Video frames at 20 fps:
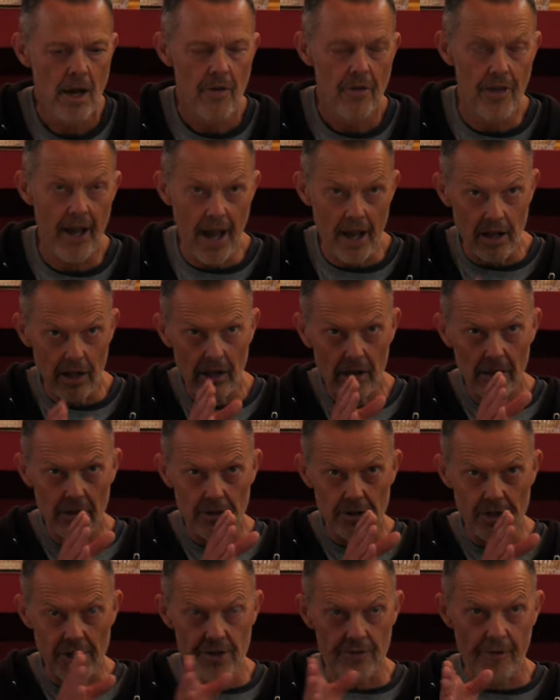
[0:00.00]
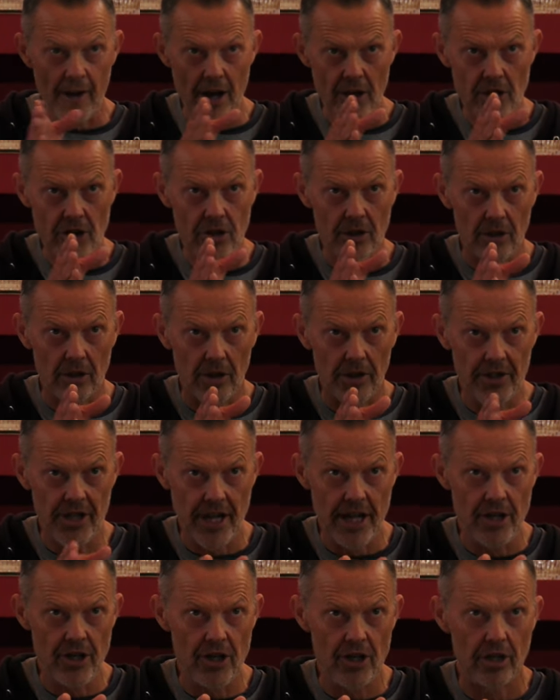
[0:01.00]
That dysfunctional
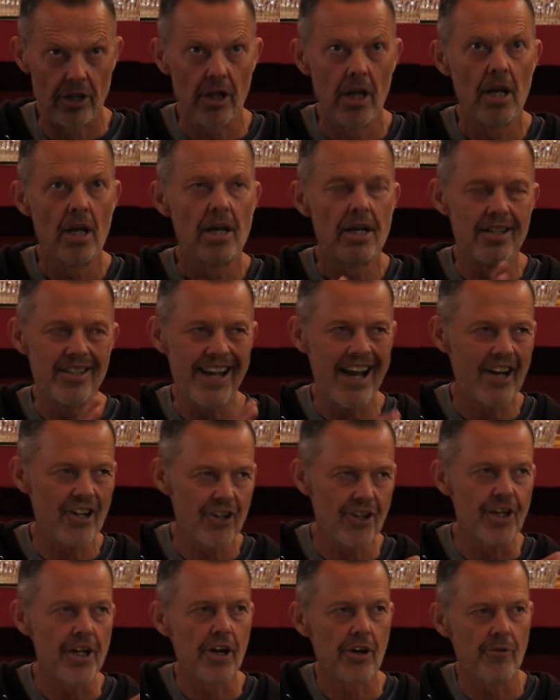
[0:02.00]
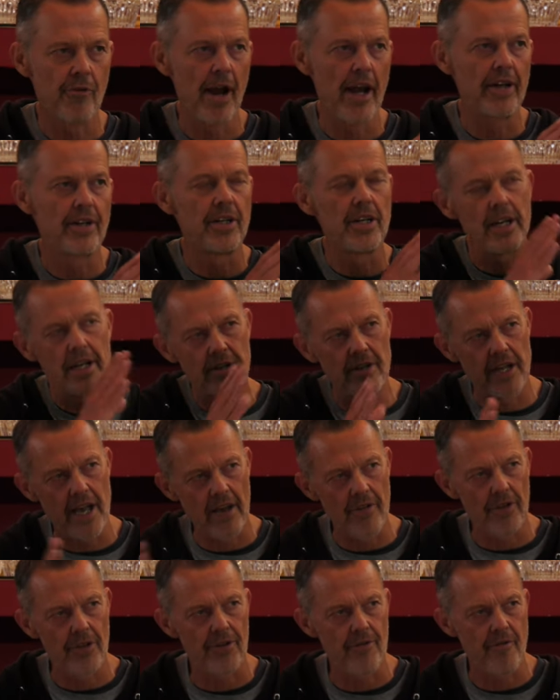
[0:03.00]
attention is actually corrected in the
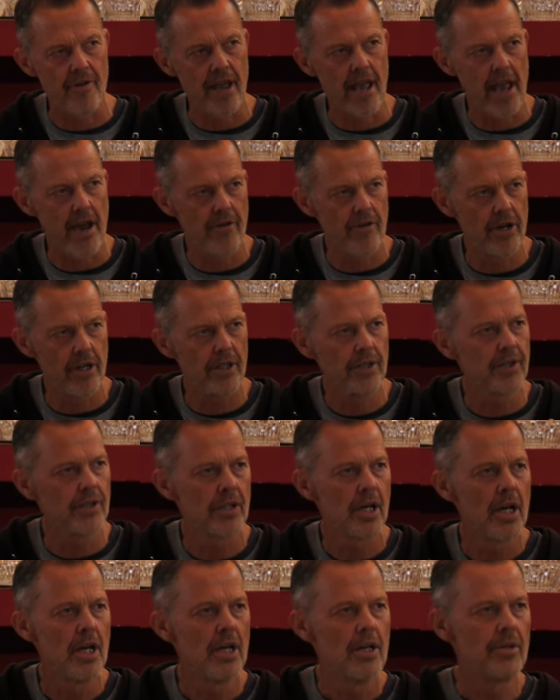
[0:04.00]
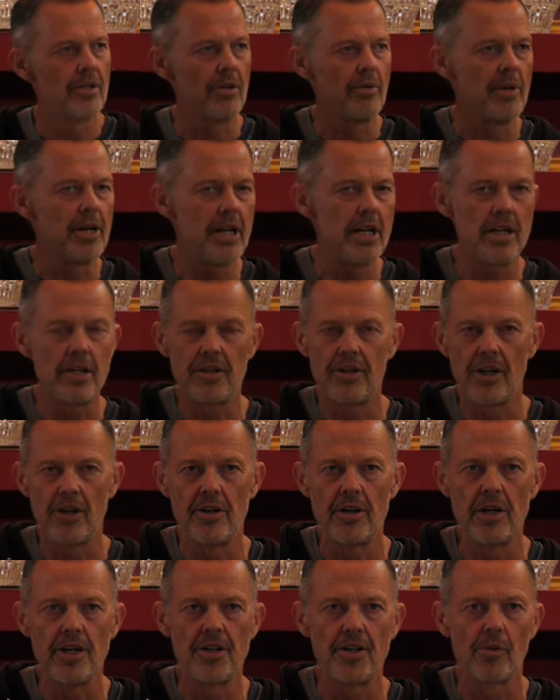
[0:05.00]
other three areas, so we
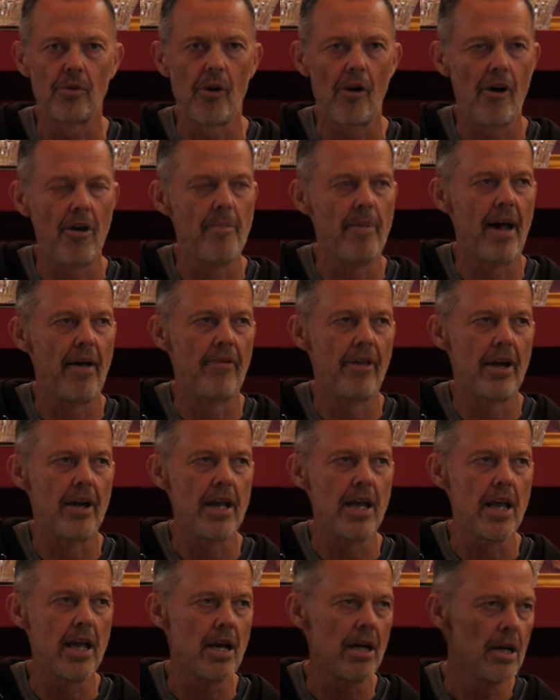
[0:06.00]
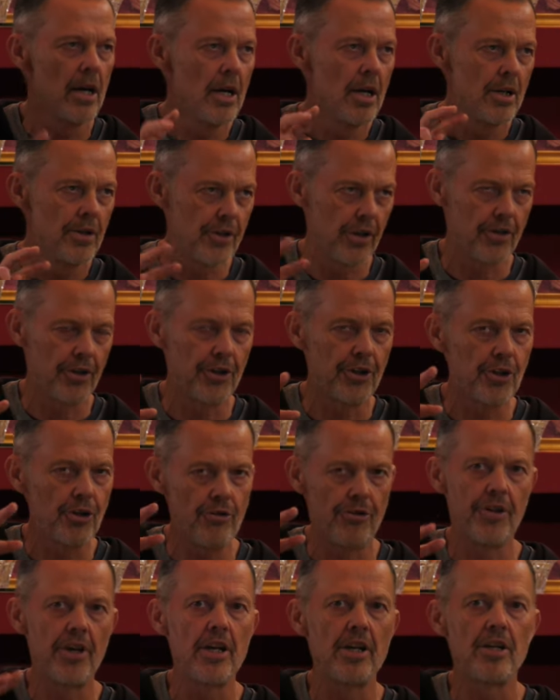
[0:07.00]
don't need to worry about that here. So the two
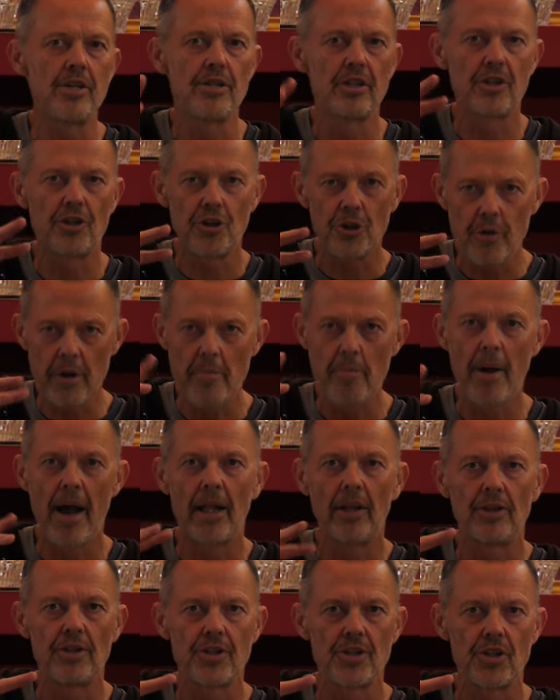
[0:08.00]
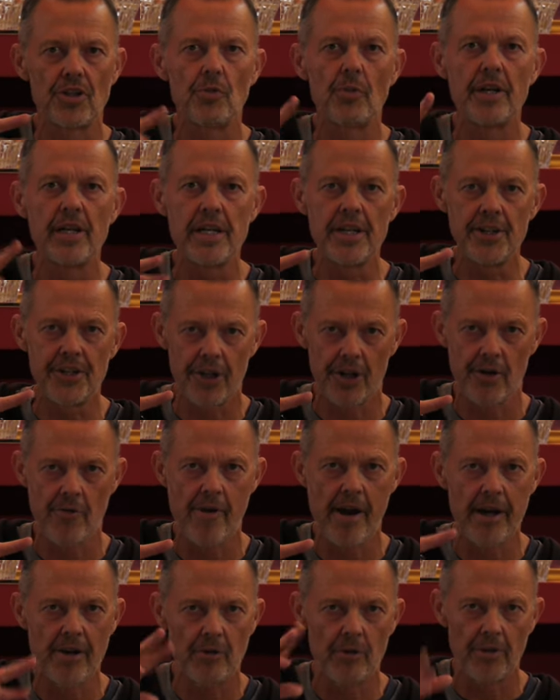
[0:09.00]
things, two imbalances we need to
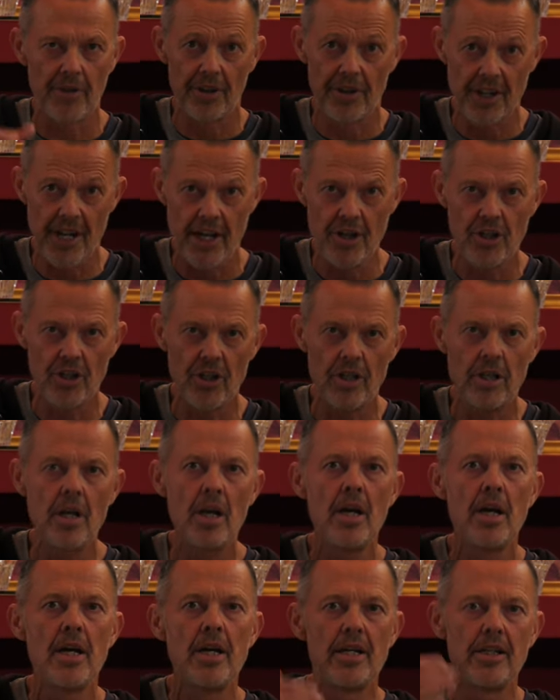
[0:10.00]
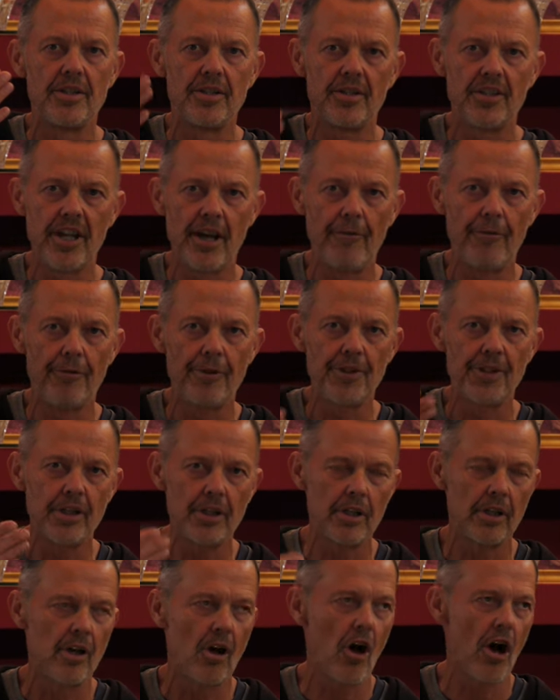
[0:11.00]
correct with attention is
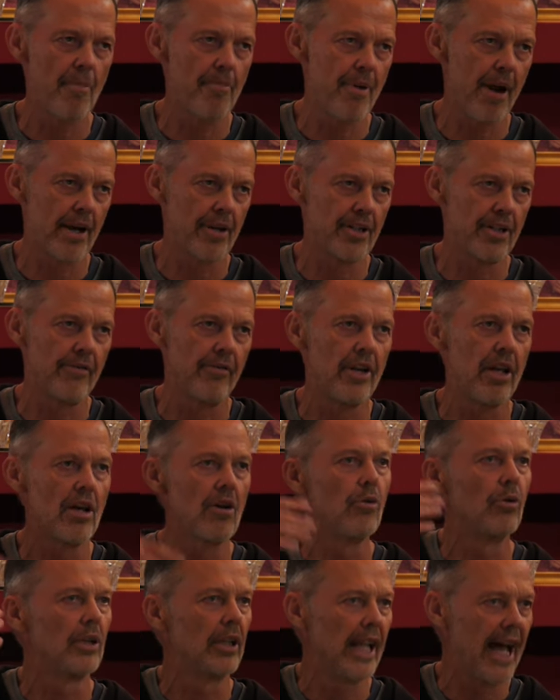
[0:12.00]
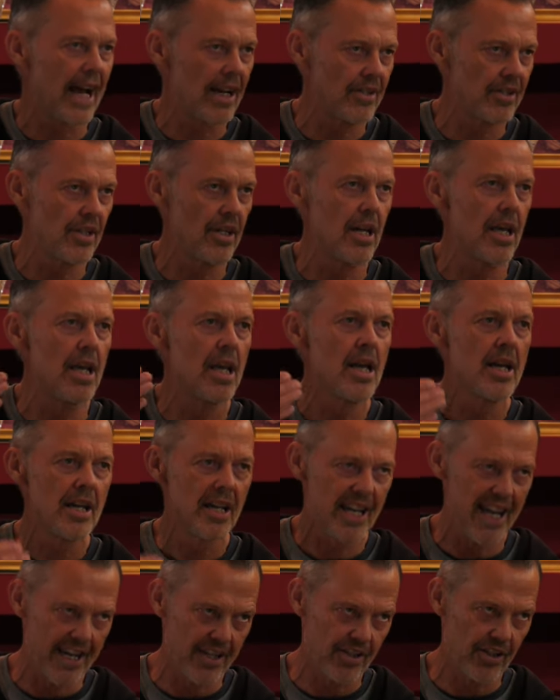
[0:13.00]
deficit hyperactivity, or laxity
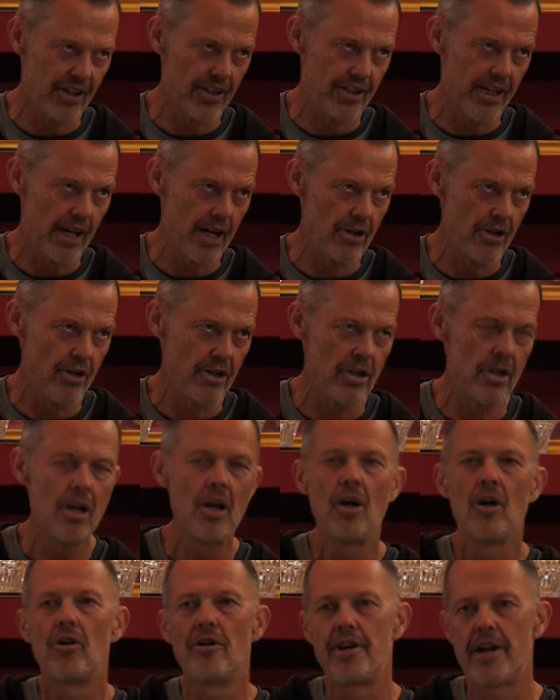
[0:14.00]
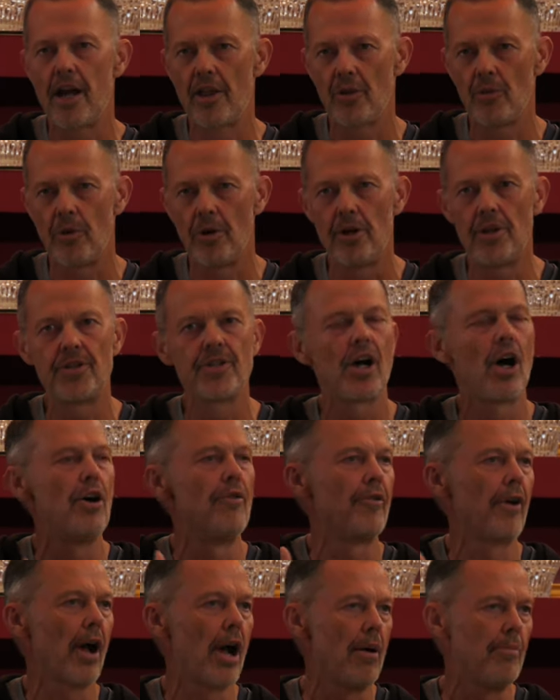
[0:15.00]
and excitation, or in other words,
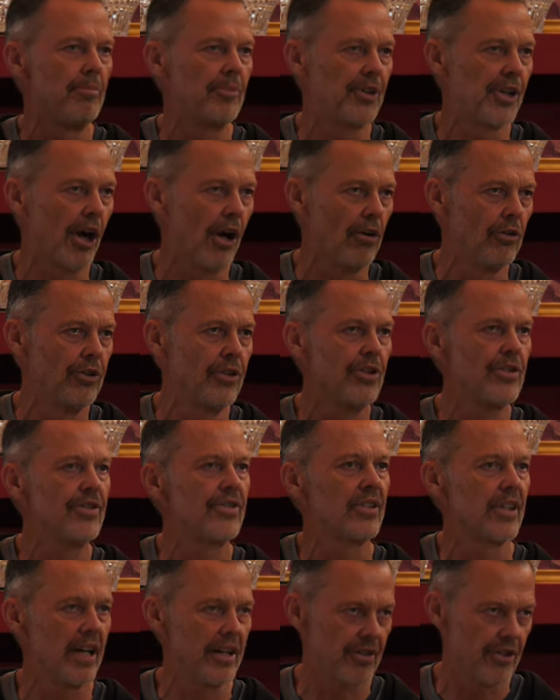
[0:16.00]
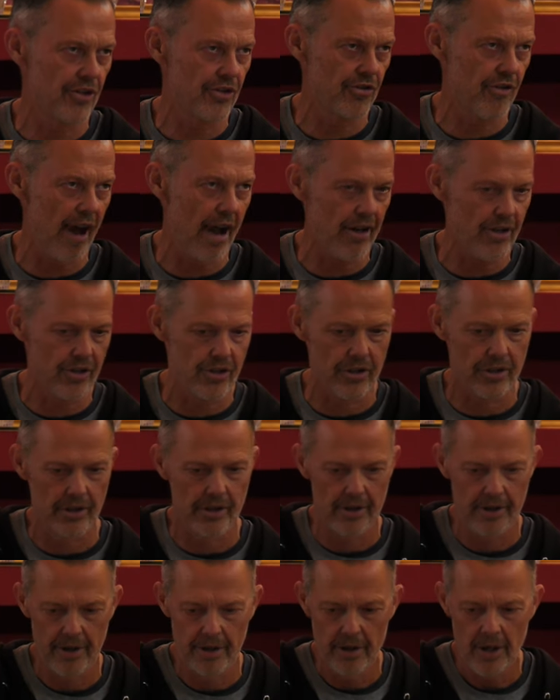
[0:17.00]
overcome dullness and distraction.
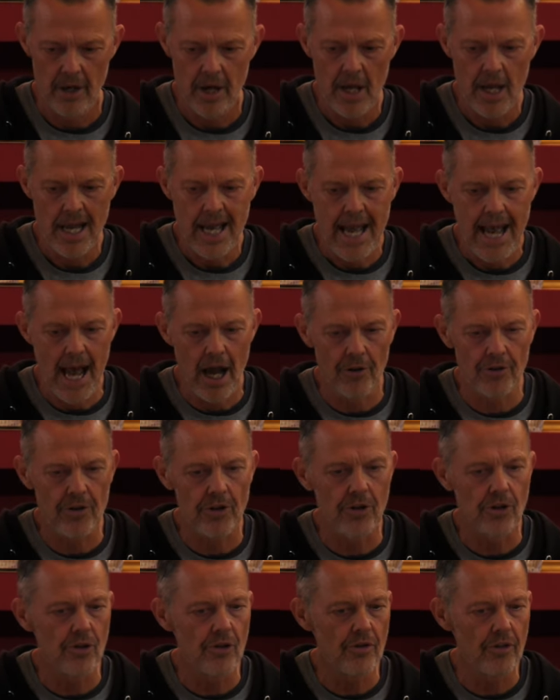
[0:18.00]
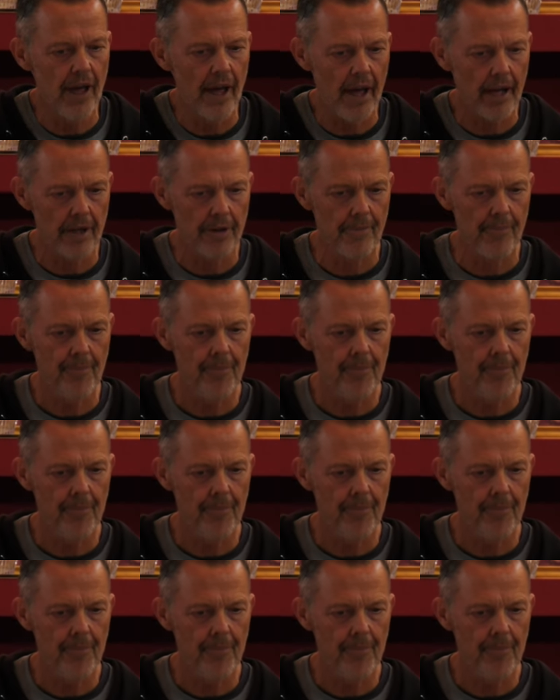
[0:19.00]
How to do that?